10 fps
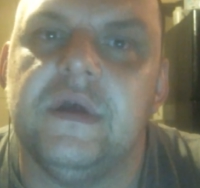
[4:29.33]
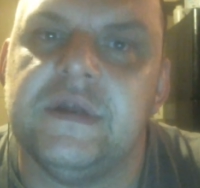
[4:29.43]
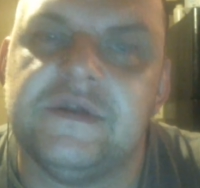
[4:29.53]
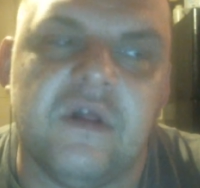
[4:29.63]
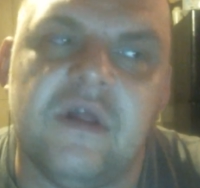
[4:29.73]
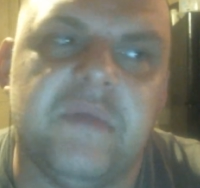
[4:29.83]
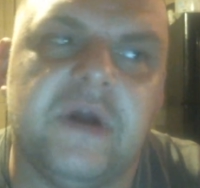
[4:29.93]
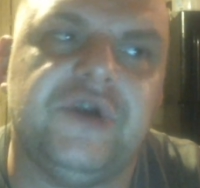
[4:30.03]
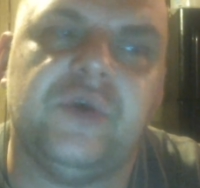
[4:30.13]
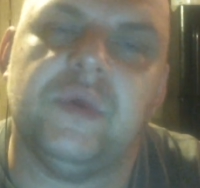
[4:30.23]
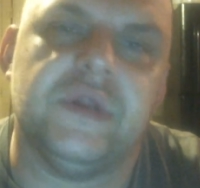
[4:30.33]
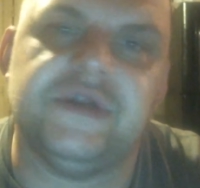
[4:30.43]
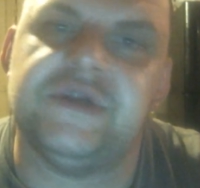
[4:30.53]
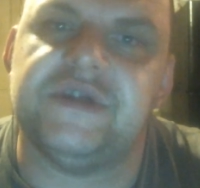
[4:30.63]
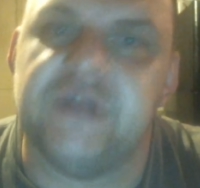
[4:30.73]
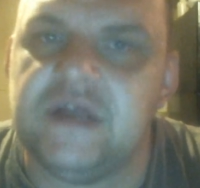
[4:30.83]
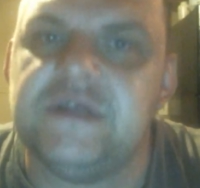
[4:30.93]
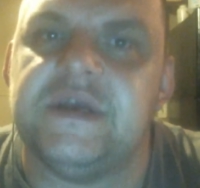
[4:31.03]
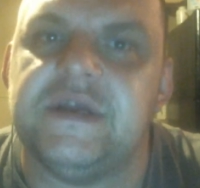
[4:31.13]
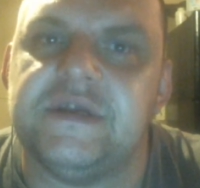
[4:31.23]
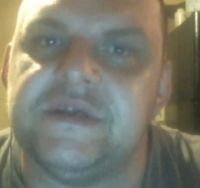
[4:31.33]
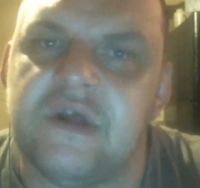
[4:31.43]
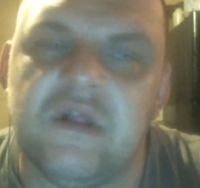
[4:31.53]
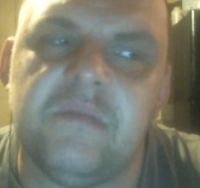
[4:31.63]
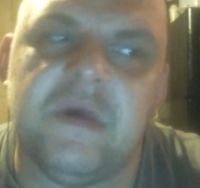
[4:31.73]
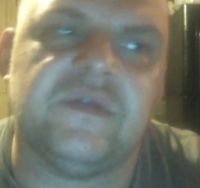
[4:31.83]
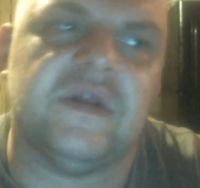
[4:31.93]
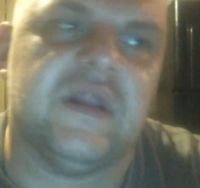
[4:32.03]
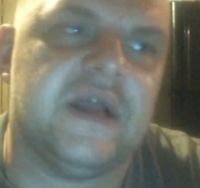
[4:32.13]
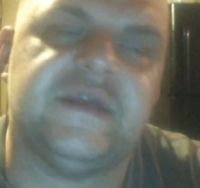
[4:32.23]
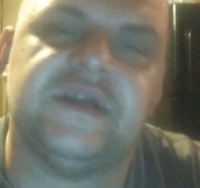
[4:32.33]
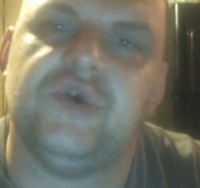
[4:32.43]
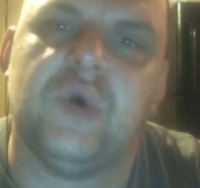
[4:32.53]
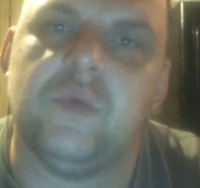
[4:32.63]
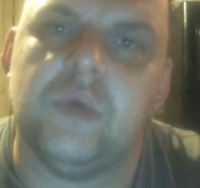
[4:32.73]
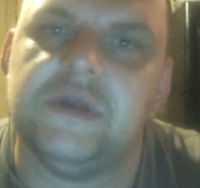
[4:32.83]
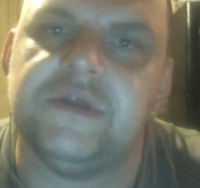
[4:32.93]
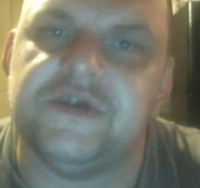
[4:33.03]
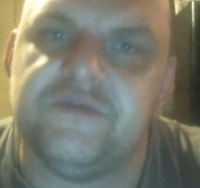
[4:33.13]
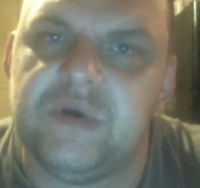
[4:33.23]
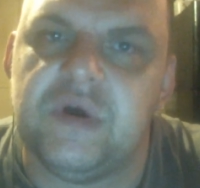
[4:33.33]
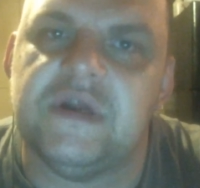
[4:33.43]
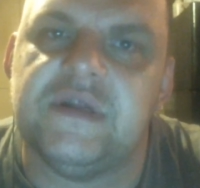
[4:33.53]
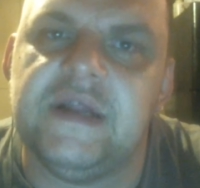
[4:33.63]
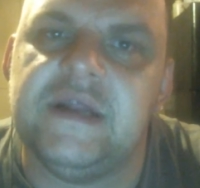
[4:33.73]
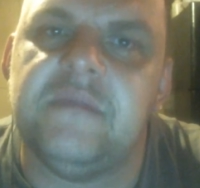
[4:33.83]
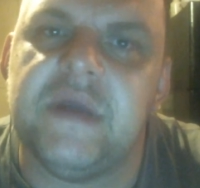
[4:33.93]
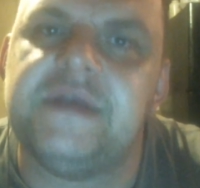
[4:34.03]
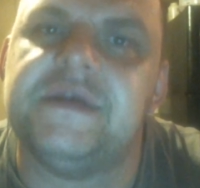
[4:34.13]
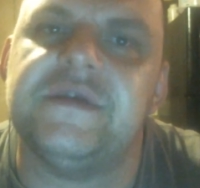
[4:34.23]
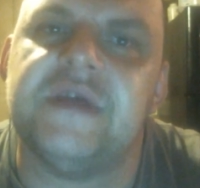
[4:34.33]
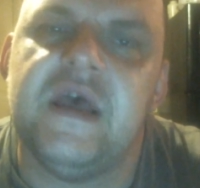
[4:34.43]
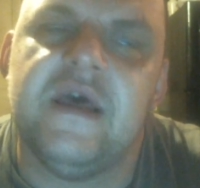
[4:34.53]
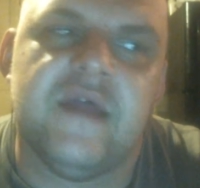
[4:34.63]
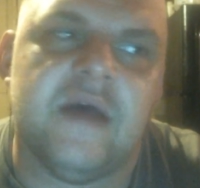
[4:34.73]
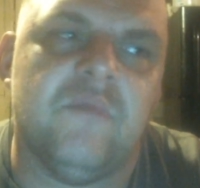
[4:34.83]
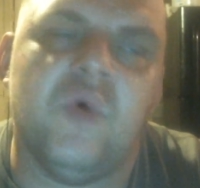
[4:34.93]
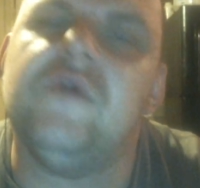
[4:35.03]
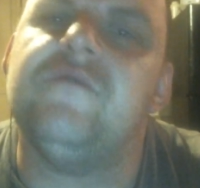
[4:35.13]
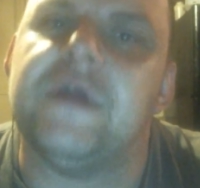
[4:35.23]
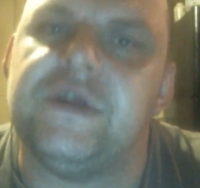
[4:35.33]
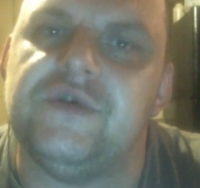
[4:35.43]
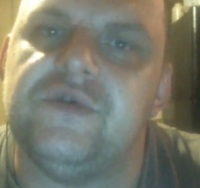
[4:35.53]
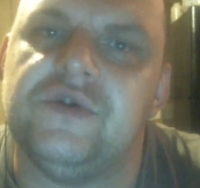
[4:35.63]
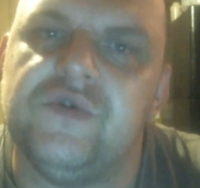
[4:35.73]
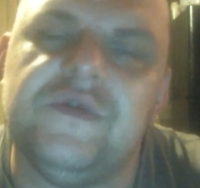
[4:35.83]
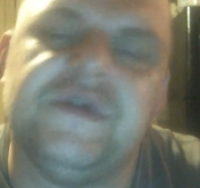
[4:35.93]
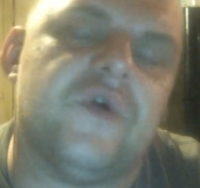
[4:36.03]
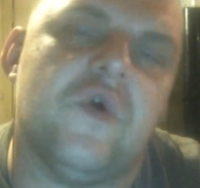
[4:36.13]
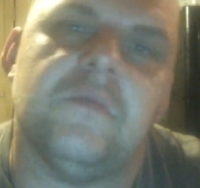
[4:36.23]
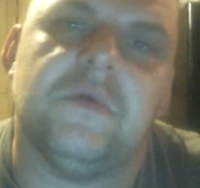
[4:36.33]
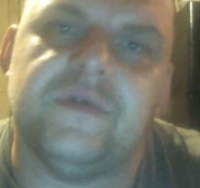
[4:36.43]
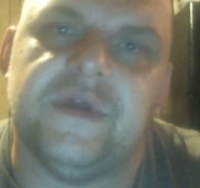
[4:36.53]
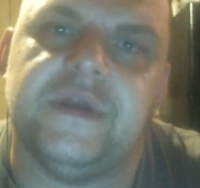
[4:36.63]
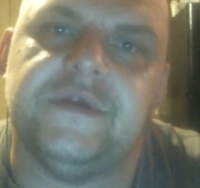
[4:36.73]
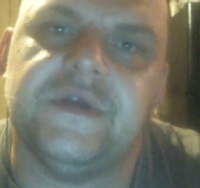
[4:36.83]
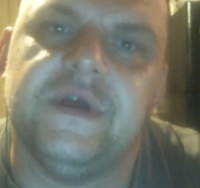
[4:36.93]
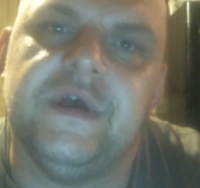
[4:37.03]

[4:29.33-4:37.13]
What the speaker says: It's all about your religious nonsense. It's all about the lies that you are willing to spew on a daily basis that motivate you to do these horrible things.